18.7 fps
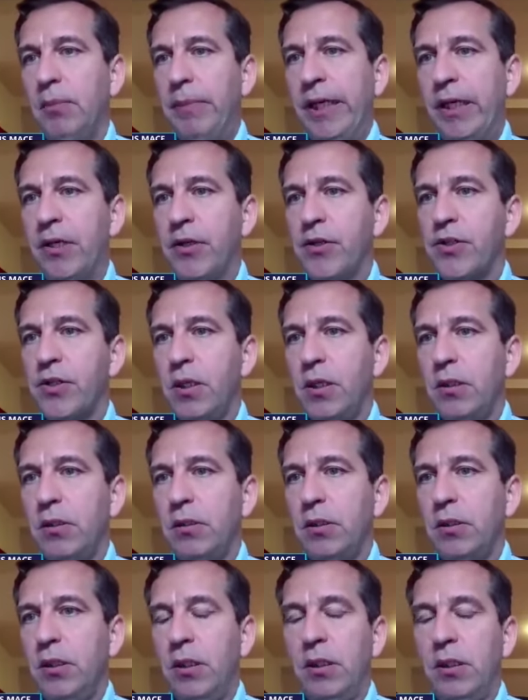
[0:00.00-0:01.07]
Because,
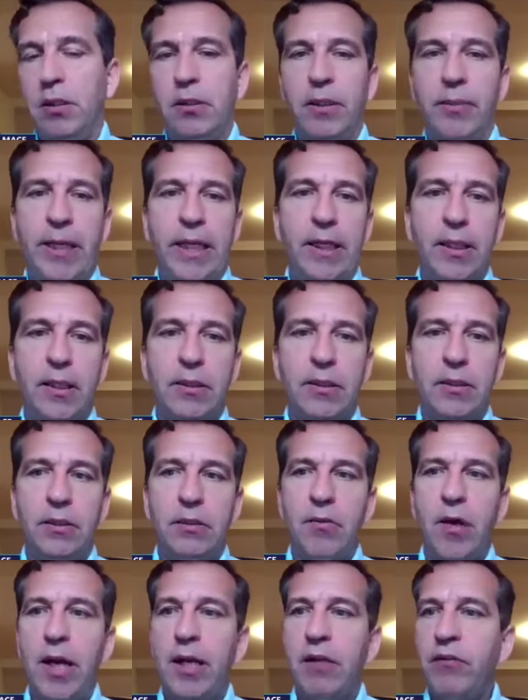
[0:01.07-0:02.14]
uh, I mean,
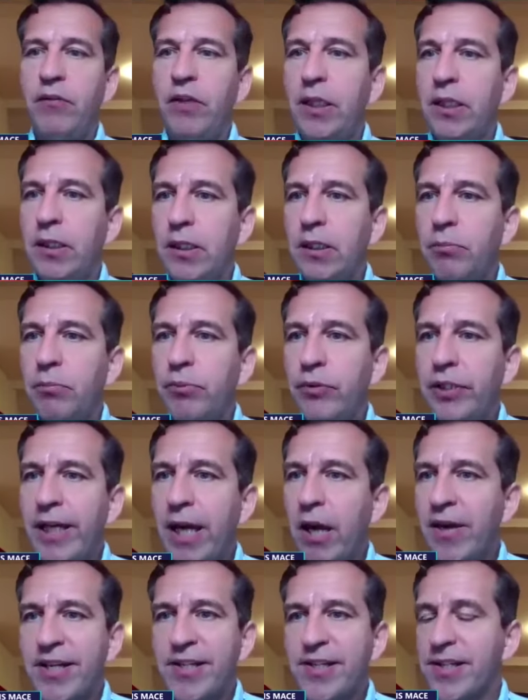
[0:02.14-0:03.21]
you are living in, in
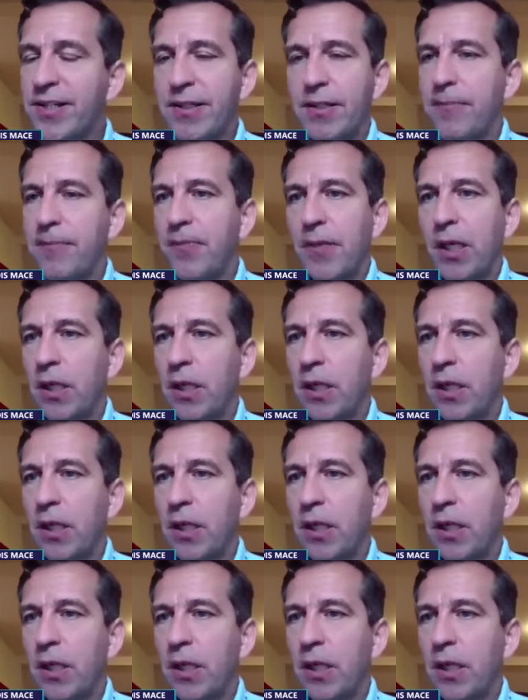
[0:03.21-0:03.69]
Bucharest,